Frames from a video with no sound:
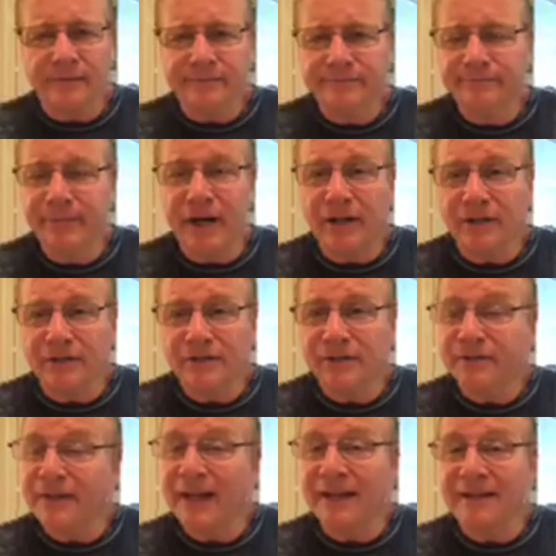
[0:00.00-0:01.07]
bugs.
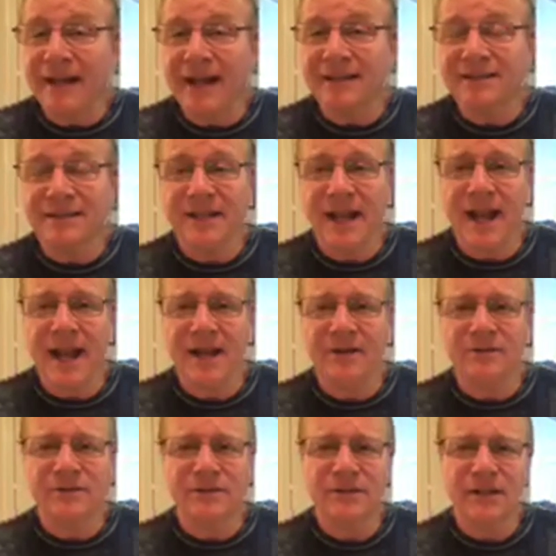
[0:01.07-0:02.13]
You got gnats in your
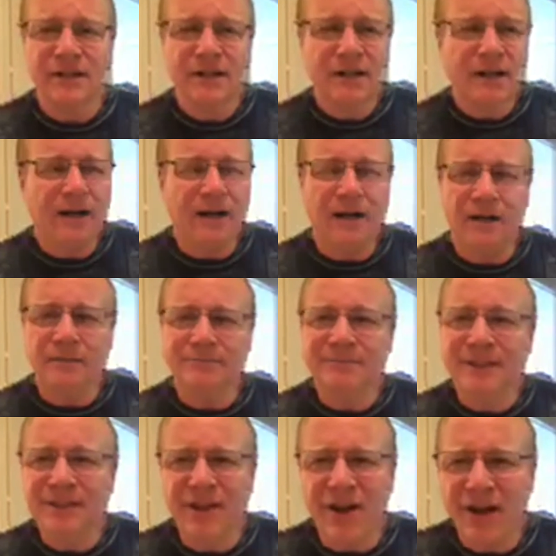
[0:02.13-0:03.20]
house,
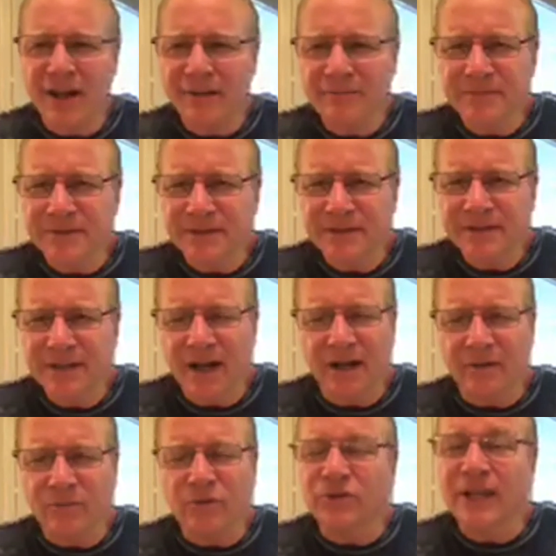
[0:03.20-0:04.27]
limes,
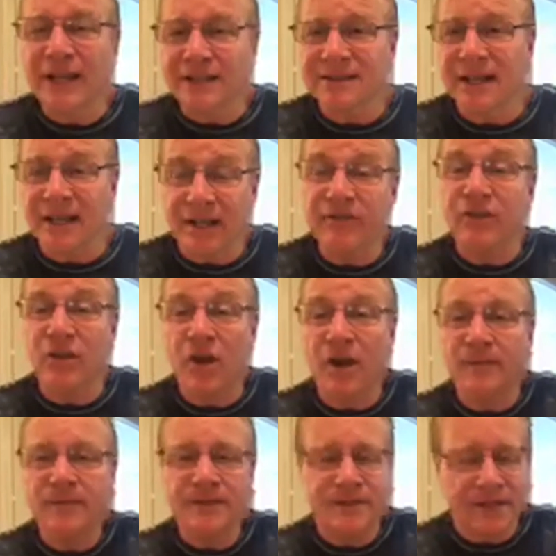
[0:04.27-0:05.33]
ticks that give you
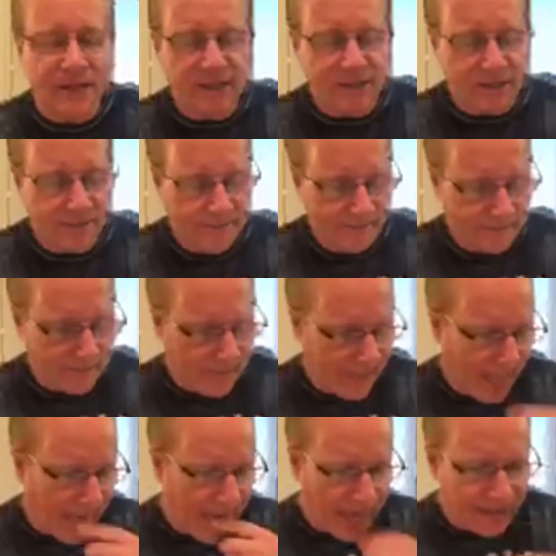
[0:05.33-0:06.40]
Lyme disease.
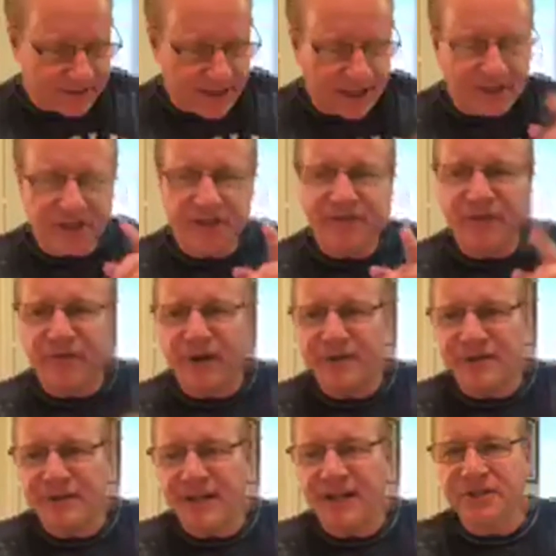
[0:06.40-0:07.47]
It's not just for
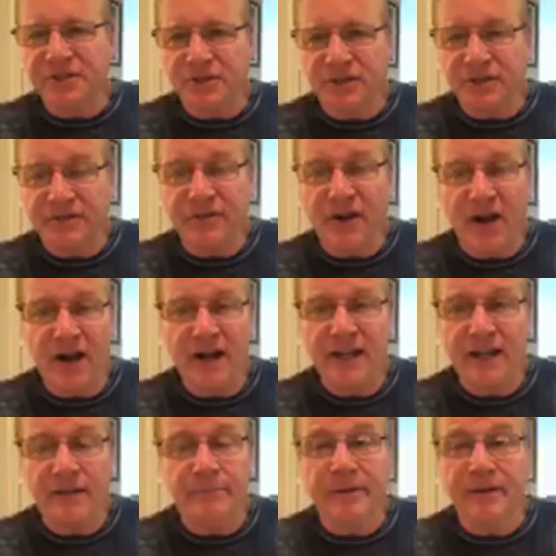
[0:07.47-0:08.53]
residential, it's for
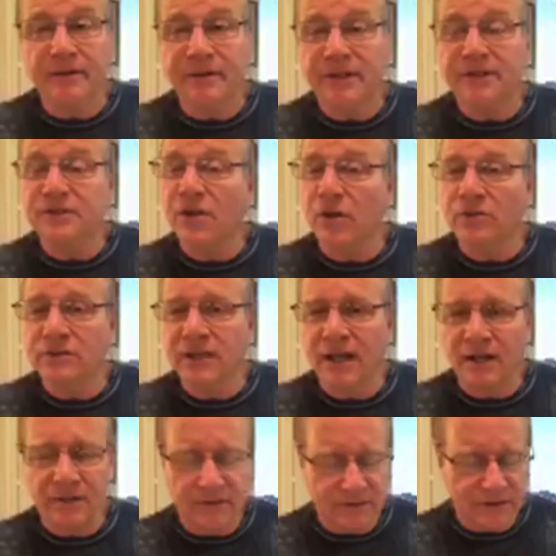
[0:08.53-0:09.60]
high-end buildings,
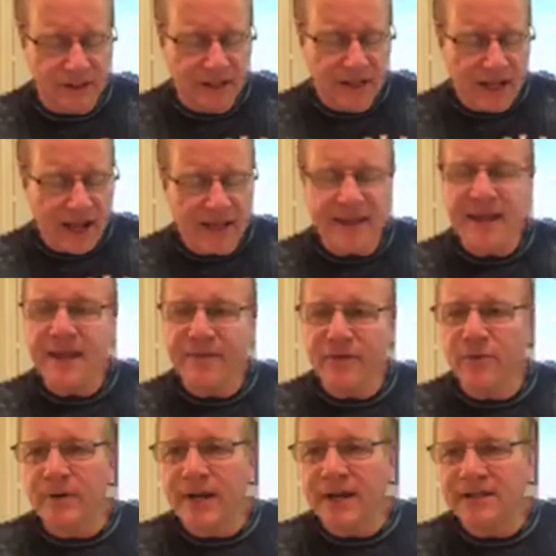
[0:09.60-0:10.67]
hotels, and they give
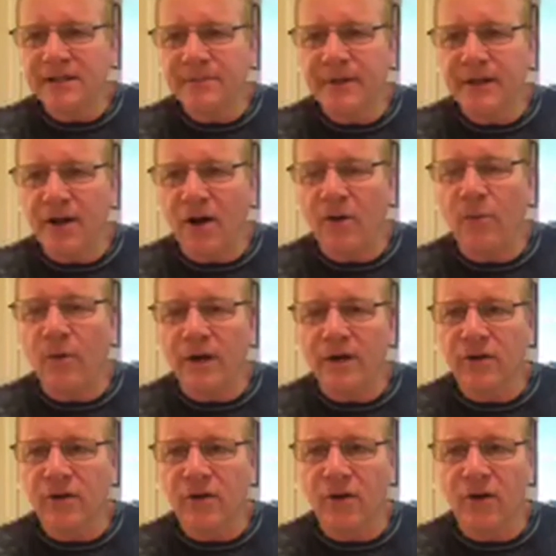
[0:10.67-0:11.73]
you an estimate on what
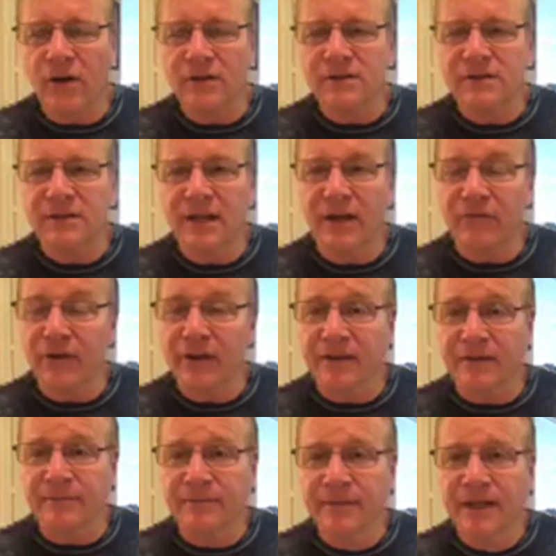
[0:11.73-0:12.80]
it'll cost to get rid of
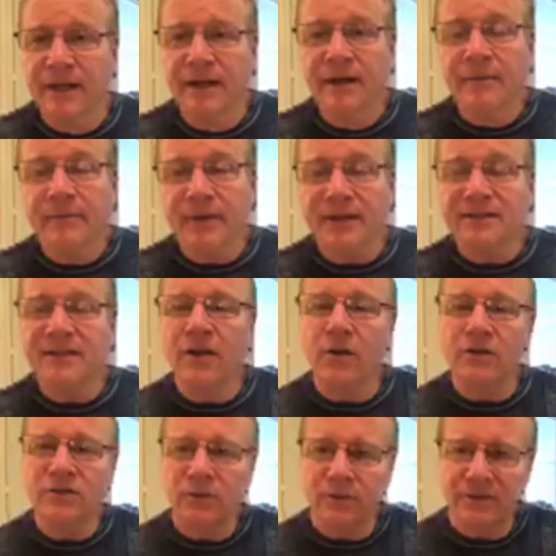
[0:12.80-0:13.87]
them. Plus, they
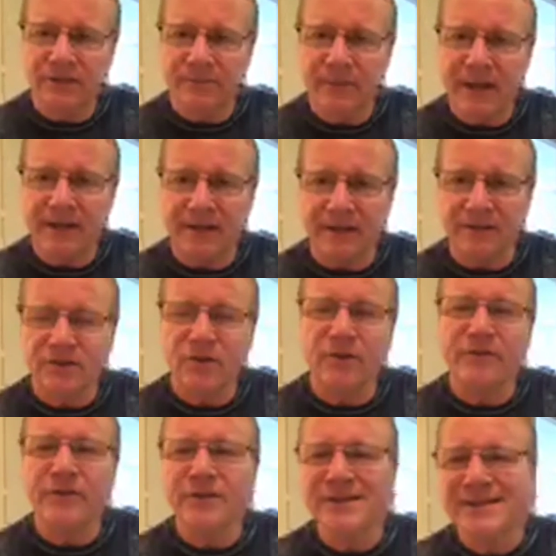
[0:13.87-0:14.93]
also inspect it. So
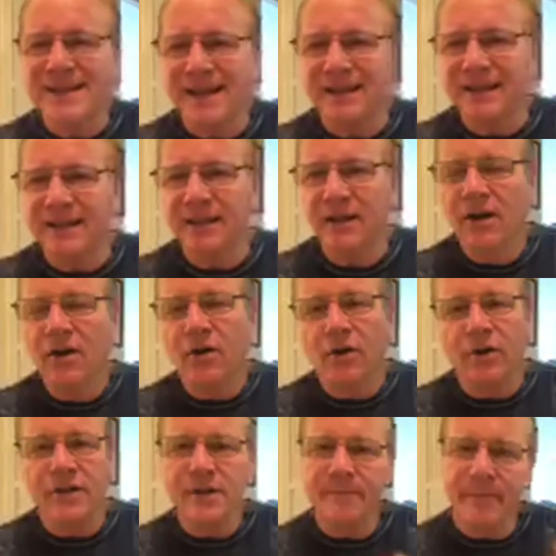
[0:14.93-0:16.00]
if you're selling
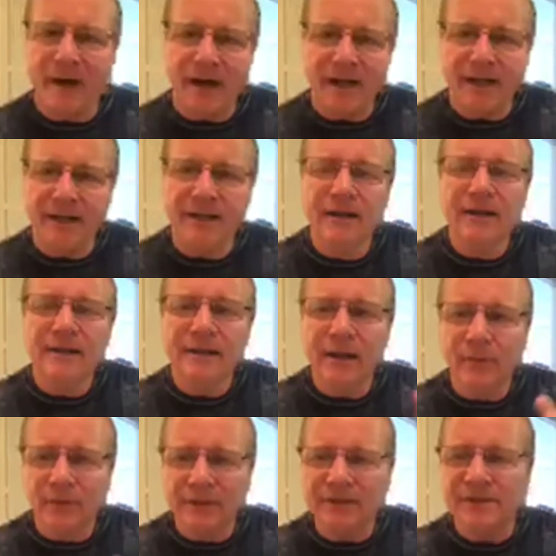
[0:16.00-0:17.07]
or you're buying,
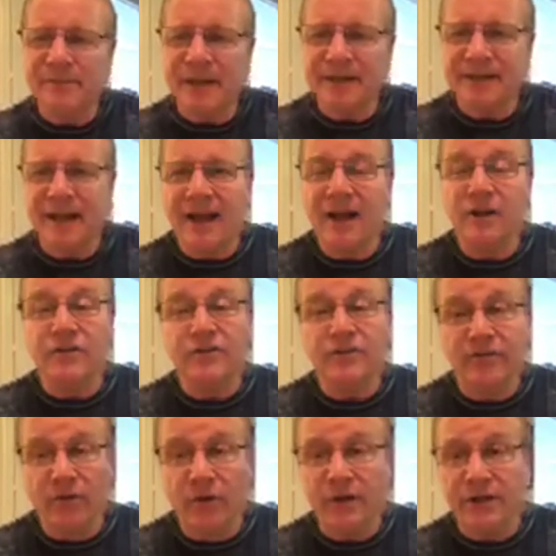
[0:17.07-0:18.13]
they will inspect the house
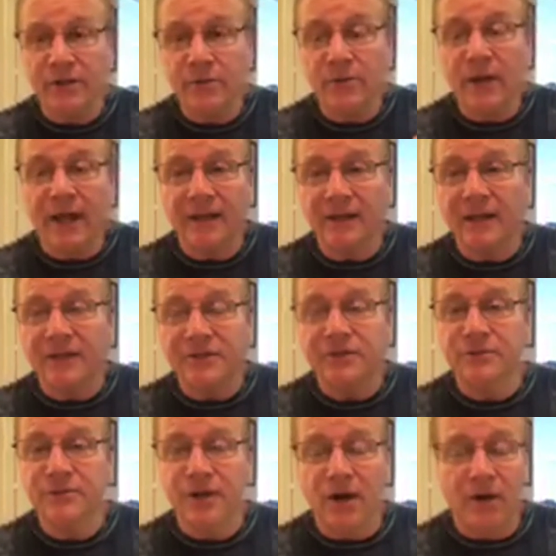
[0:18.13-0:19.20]
for you and let
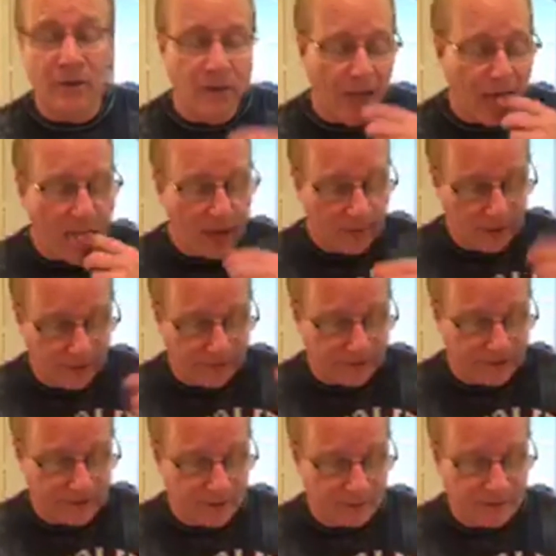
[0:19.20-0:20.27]
you know whether
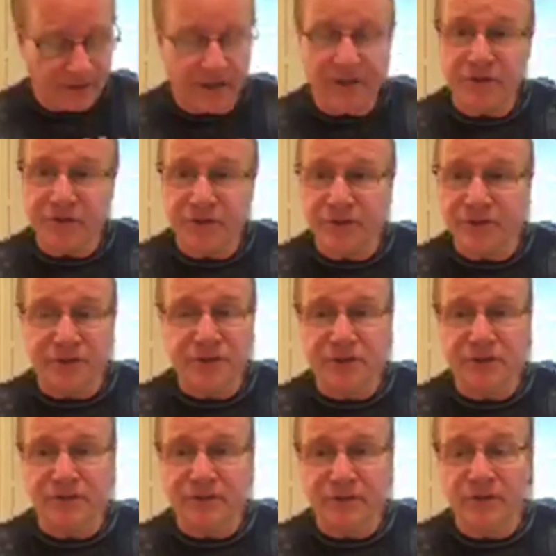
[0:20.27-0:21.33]
it's something that you should or
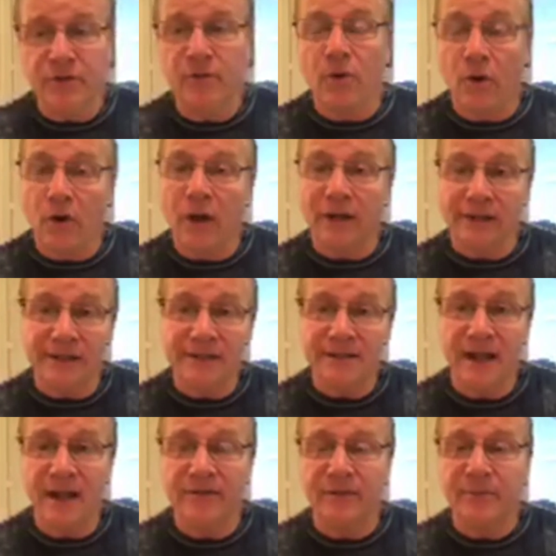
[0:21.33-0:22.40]
shouldn't do, or at least
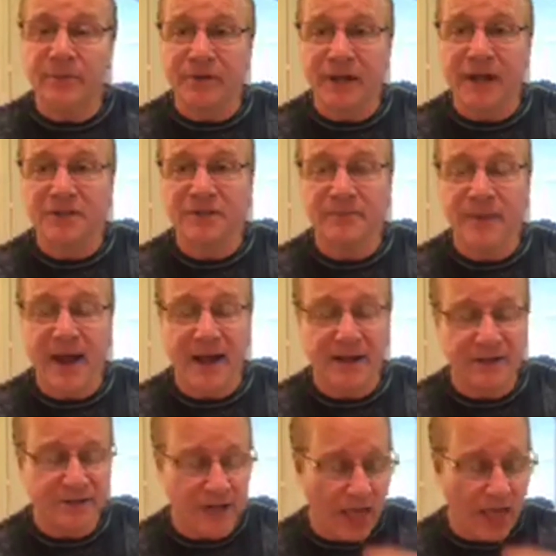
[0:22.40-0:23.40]
have the protection package